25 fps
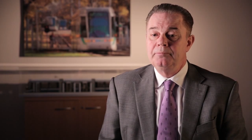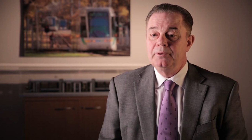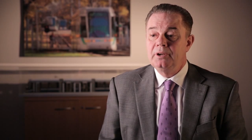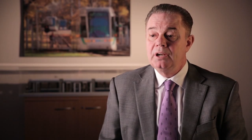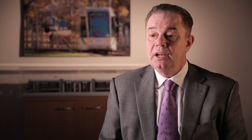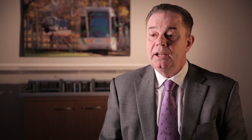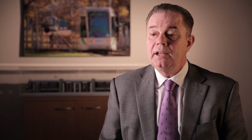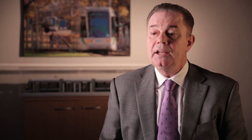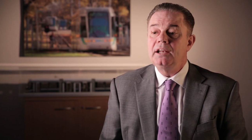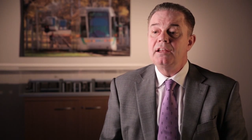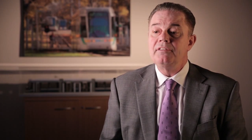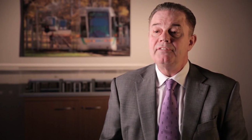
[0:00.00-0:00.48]

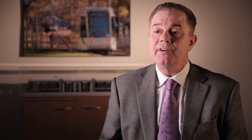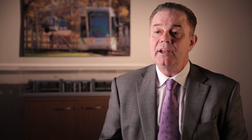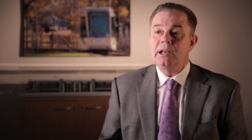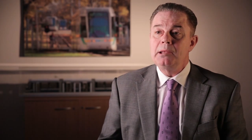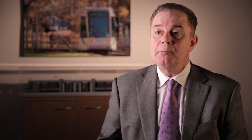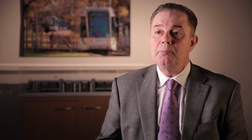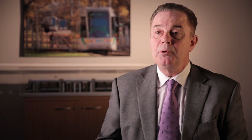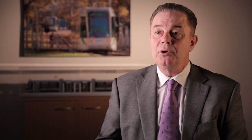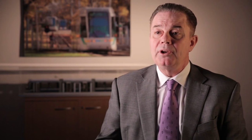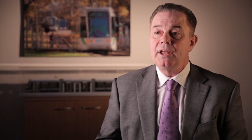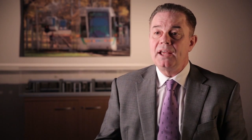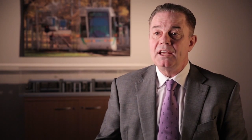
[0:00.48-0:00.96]
Clearly, if
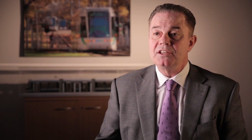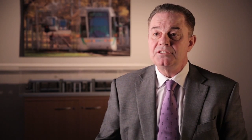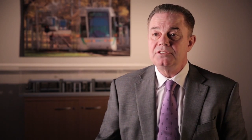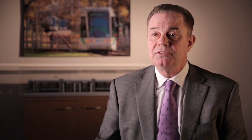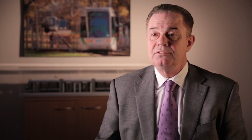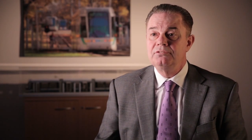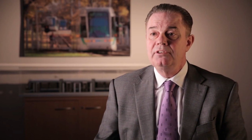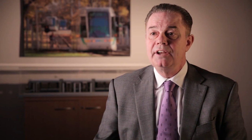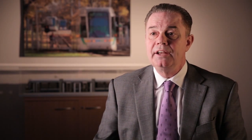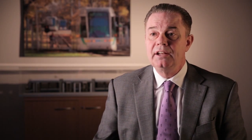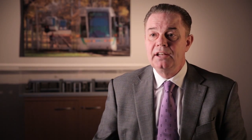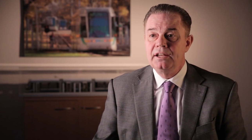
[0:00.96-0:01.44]
anybody has
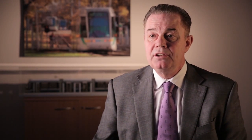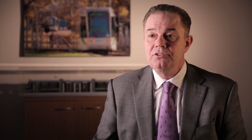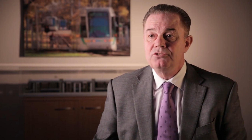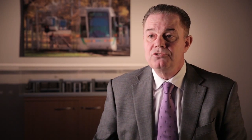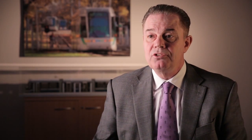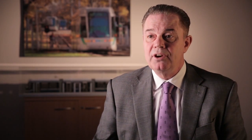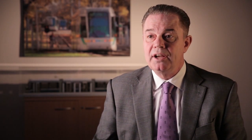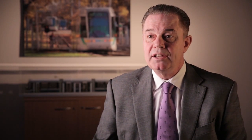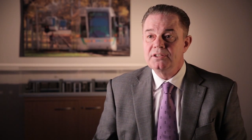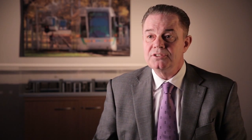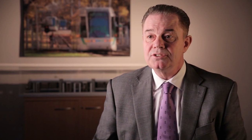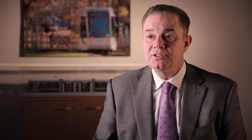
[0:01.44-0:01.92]
a real
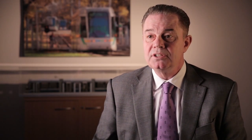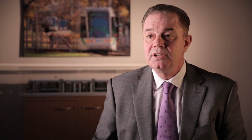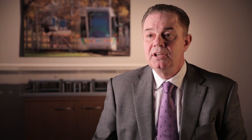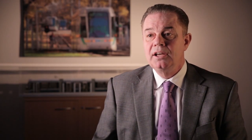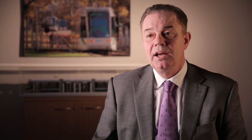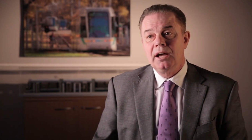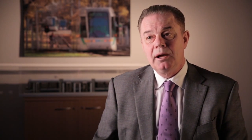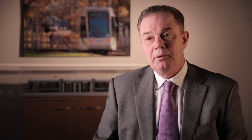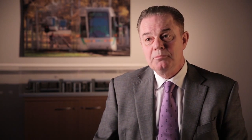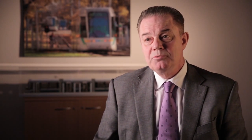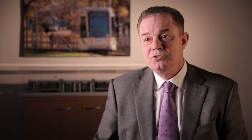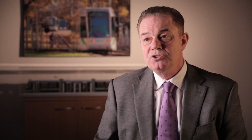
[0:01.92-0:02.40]
interest,
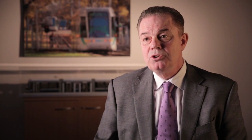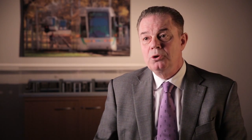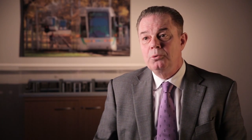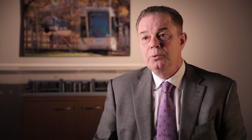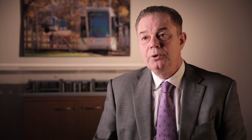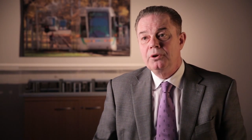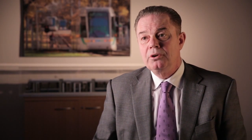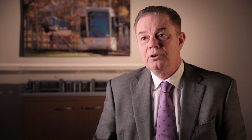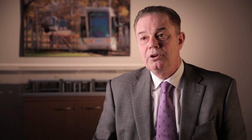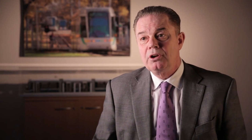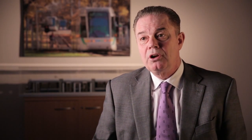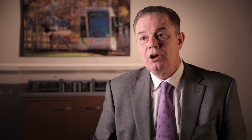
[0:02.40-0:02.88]
I'm sure
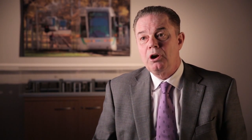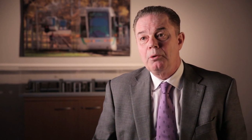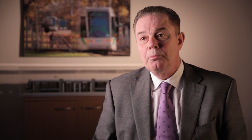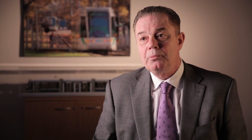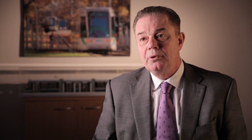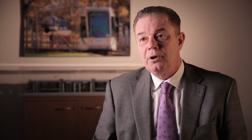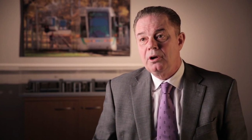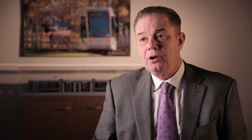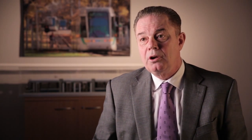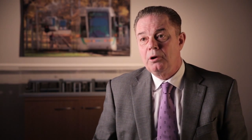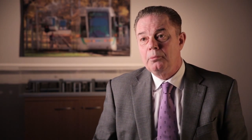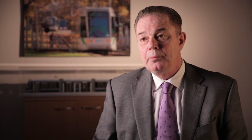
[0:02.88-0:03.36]
we could
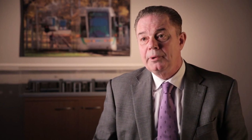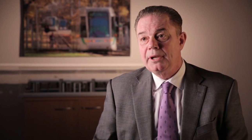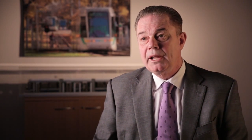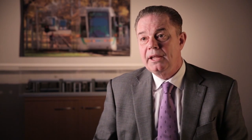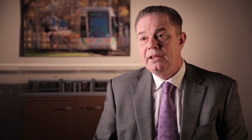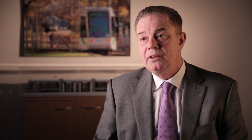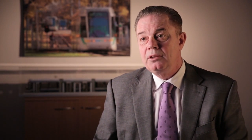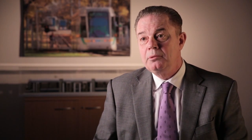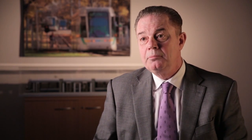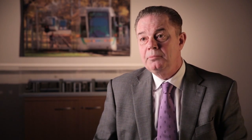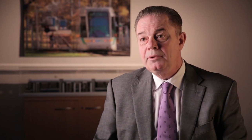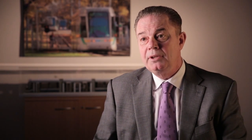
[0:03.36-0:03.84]

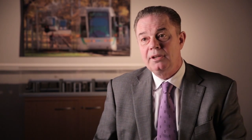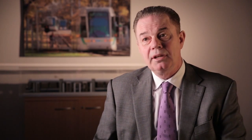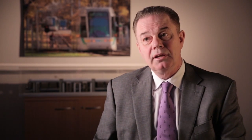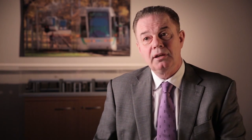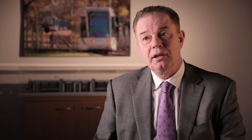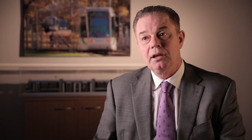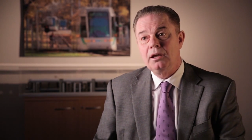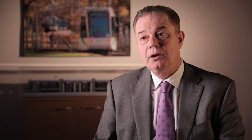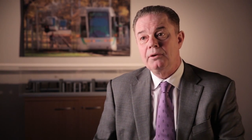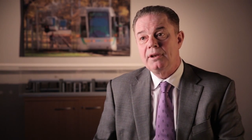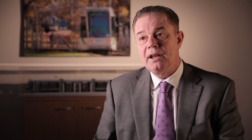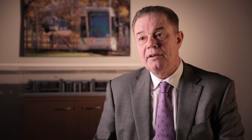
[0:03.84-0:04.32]
accommodate them and they
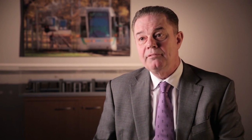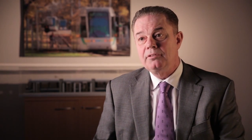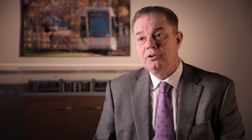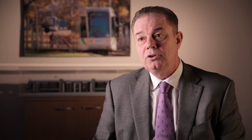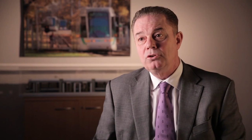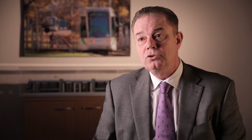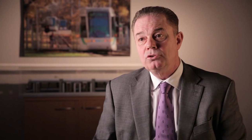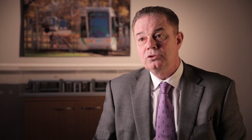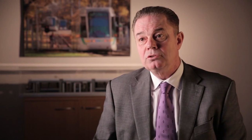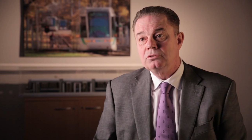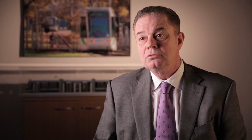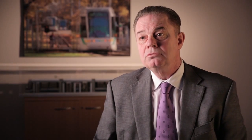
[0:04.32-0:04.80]
can go and have a
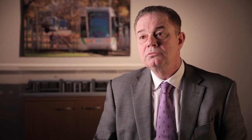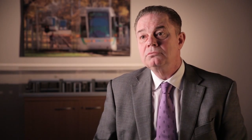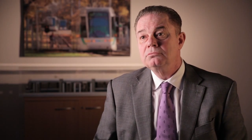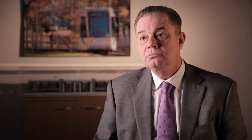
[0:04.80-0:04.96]
look.